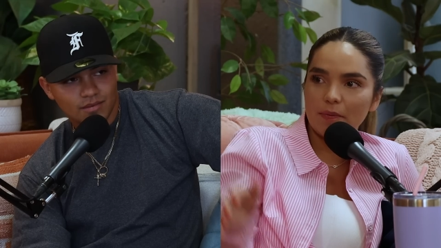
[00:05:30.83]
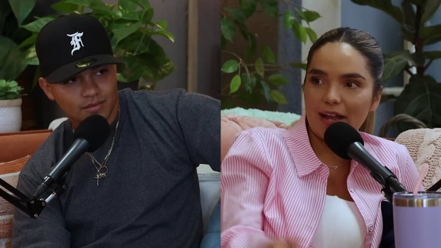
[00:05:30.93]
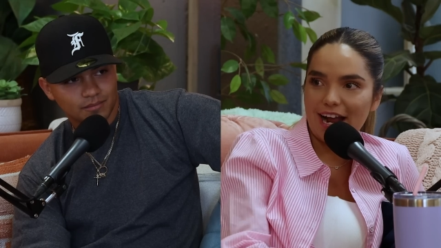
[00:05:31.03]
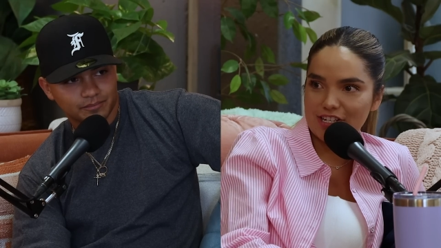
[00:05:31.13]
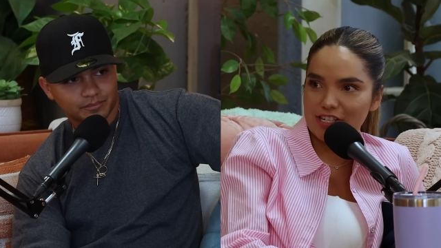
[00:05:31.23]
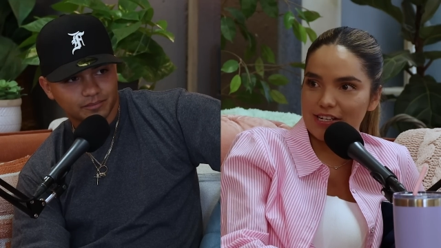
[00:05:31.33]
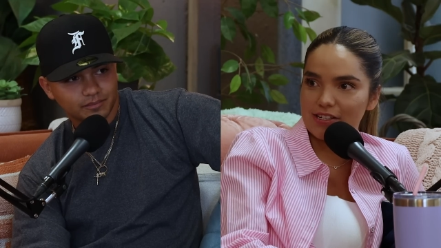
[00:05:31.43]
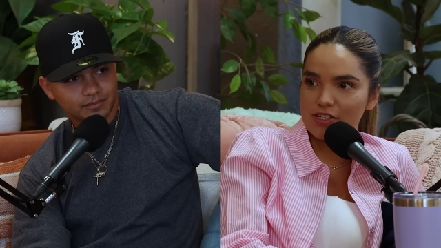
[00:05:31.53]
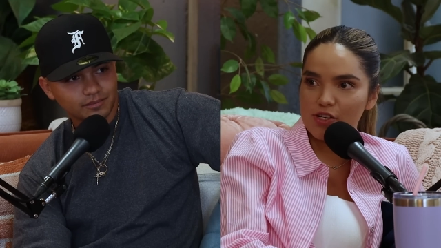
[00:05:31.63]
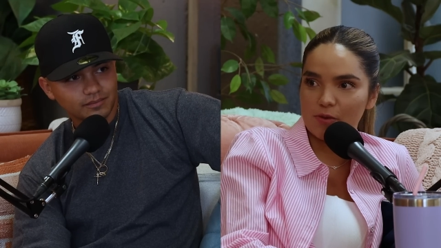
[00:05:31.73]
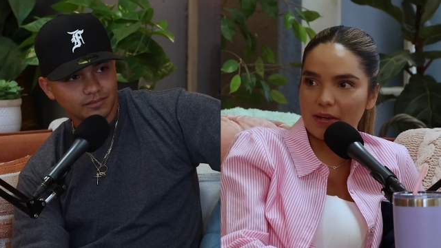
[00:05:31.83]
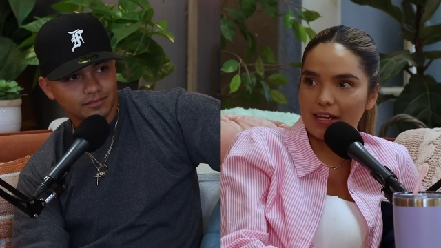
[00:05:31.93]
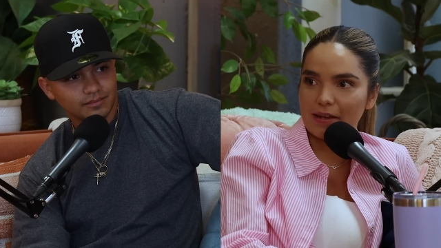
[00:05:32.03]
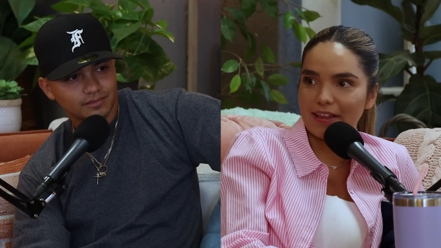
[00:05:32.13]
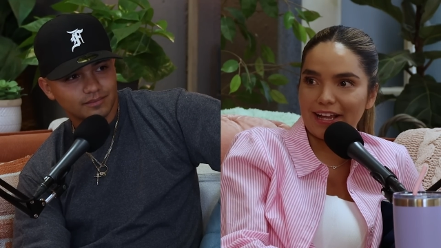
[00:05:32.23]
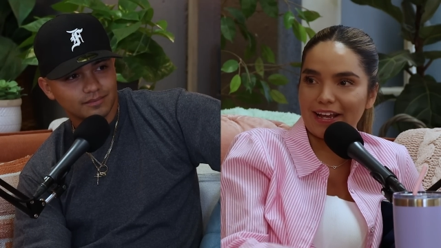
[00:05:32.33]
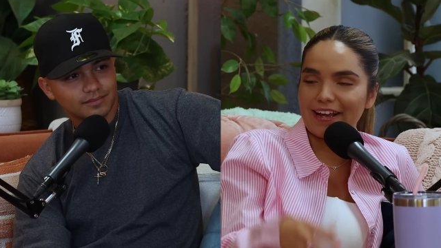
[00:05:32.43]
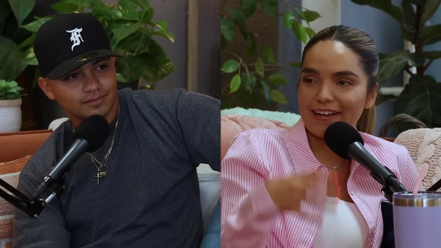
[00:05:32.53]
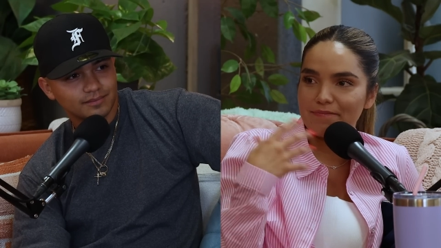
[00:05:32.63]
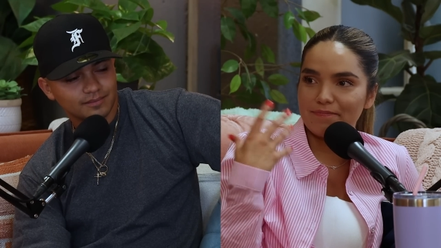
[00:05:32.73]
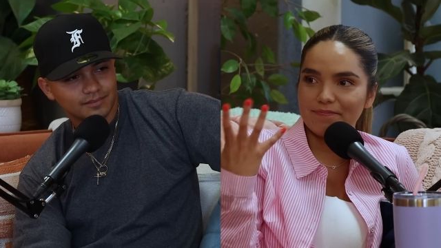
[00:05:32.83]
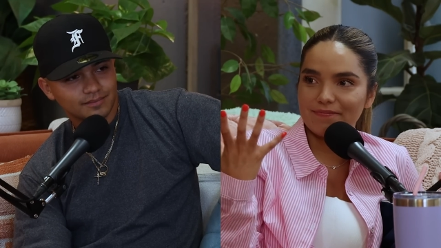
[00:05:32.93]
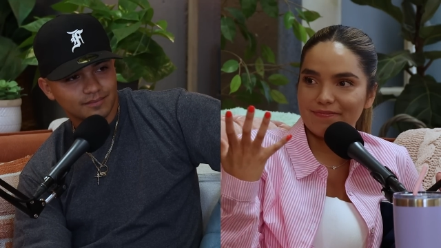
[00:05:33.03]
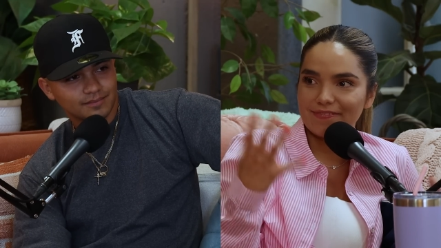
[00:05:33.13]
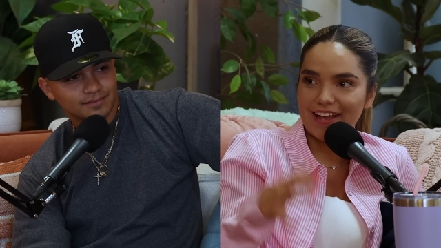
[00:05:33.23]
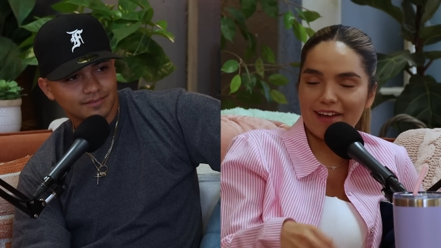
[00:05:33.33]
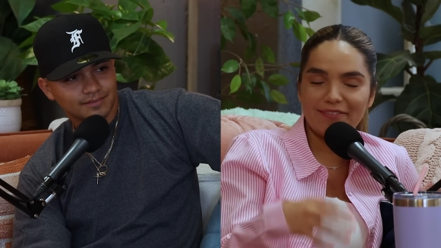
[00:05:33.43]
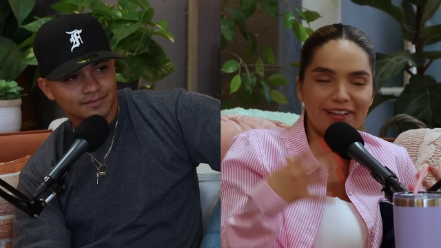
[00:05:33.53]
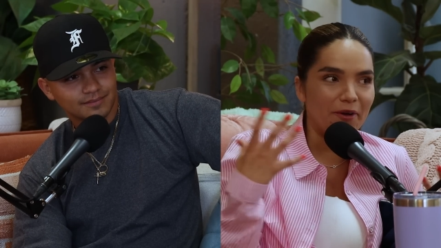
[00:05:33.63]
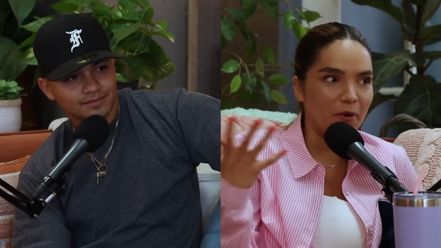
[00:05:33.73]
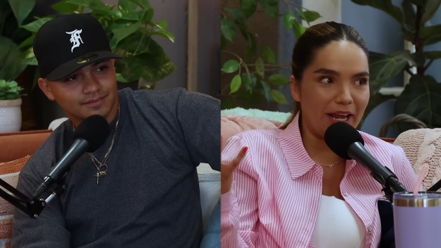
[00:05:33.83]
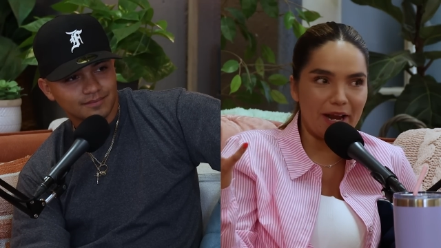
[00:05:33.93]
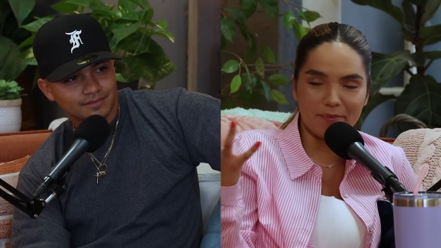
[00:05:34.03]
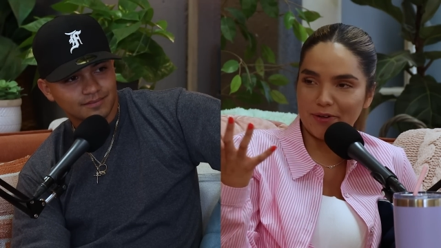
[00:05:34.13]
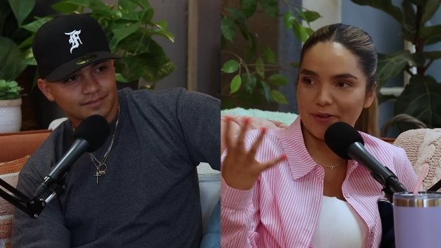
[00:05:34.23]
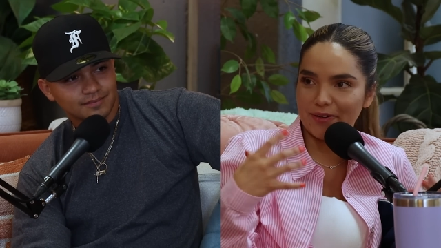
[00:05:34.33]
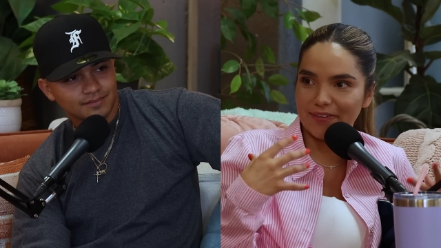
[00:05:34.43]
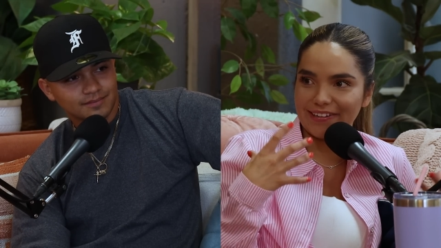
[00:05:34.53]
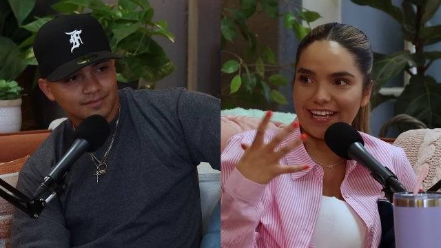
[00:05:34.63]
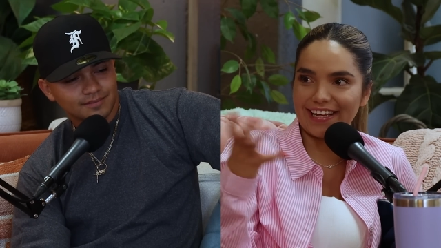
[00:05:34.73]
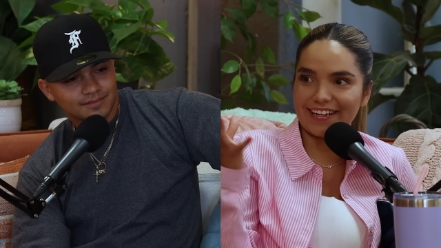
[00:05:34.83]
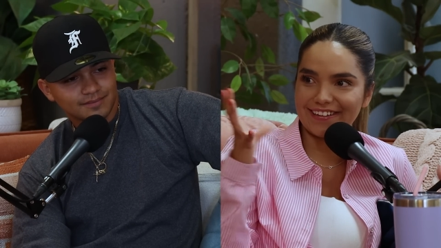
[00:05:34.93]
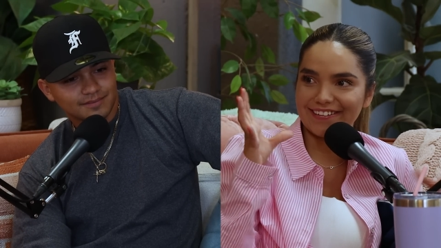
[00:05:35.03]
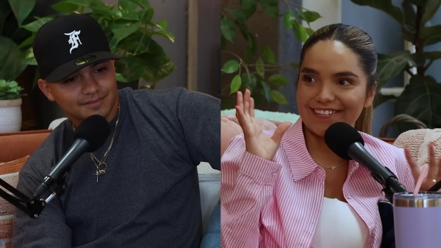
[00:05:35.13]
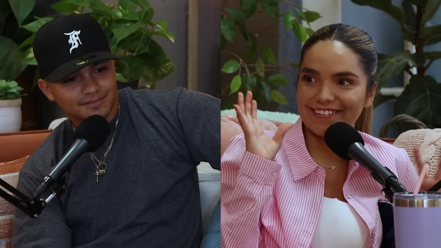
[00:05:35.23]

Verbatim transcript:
Speaker 1: your reaction to me, like, having that whole camera crew and, like,